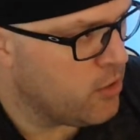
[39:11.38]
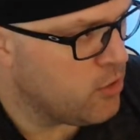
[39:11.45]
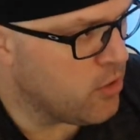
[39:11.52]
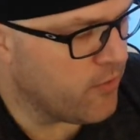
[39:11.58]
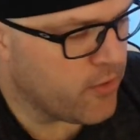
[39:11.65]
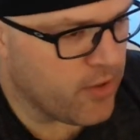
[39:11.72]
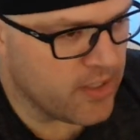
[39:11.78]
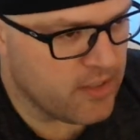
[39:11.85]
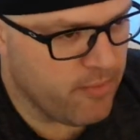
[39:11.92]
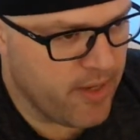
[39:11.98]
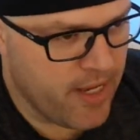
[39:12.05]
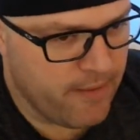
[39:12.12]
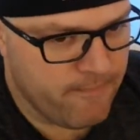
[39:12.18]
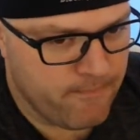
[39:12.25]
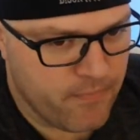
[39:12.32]
Drove across the
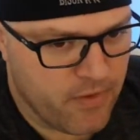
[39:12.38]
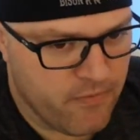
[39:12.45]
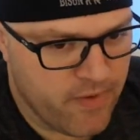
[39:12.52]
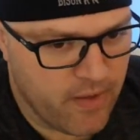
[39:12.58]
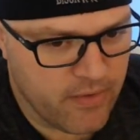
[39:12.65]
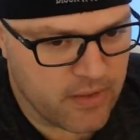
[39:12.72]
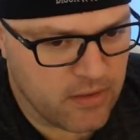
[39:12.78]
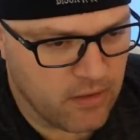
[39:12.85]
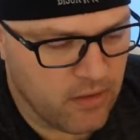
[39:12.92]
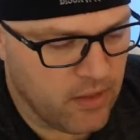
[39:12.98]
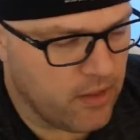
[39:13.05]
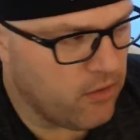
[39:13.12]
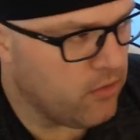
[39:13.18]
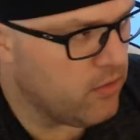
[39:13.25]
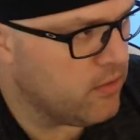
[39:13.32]
bay, found this
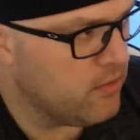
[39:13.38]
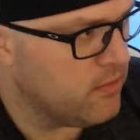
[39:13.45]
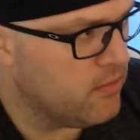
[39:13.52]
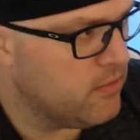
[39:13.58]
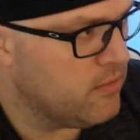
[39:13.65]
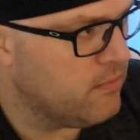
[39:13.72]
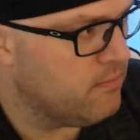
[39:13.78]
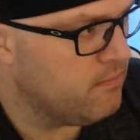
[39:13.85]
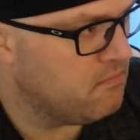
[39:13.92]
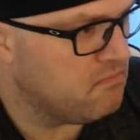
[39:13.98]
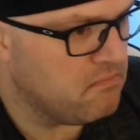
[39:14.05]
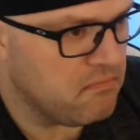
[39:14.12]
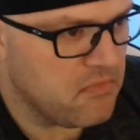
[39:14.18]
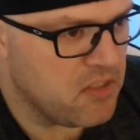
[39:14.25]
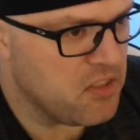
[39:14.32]
little
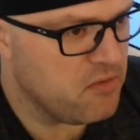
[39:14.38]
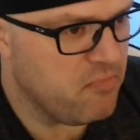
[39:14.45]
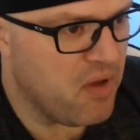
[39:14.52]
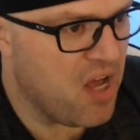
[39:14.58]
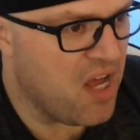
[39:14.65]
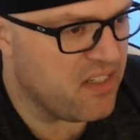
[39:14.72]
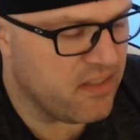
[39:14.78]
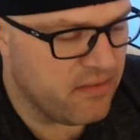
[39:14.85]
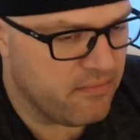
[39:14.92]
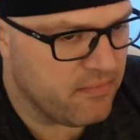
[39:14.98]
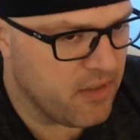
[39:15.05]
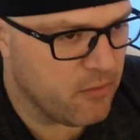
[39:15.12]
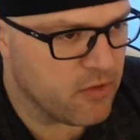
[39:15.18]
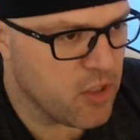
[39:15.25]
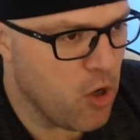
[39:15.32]
spot
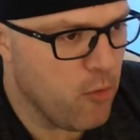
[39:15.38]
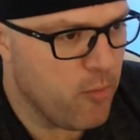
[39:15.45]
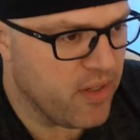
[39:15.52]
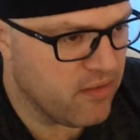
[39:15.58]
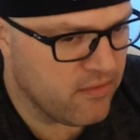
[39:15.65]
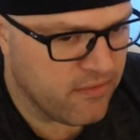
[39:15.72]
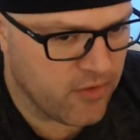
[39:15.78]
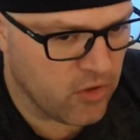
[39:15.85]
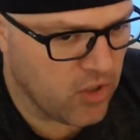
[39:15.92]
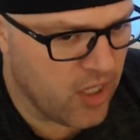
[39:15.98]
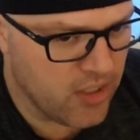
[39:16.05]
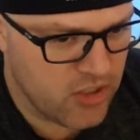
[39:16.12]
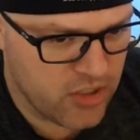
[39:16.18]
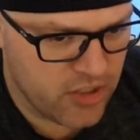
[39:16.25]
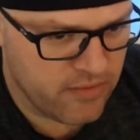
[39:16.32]
that was open for
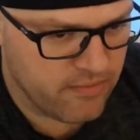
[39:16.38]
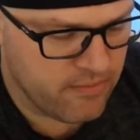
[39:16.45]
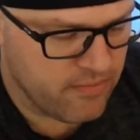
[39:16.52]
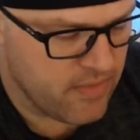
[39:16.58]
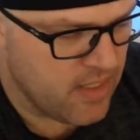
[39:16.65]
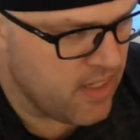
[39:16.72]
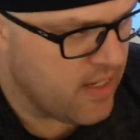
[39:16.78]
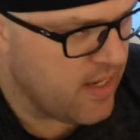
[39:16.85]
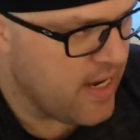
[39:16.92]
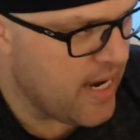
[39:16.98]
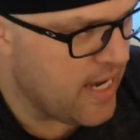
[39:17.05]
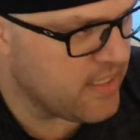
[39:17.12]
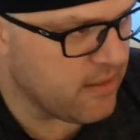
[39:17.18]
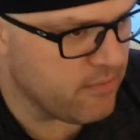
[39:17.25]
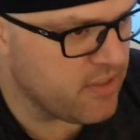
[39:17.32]
lunch,
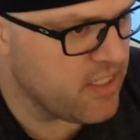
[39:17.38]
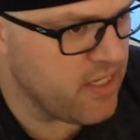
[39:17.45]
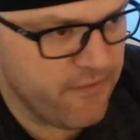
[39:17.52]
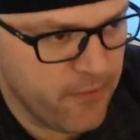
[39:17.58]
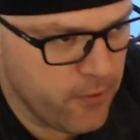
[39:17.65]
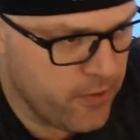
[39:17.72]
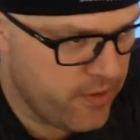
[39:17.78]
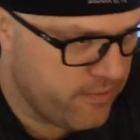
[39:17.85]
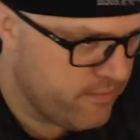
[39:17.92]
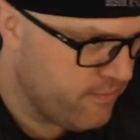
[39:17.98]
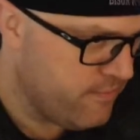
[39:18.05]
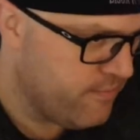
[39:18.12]
had some seafood, and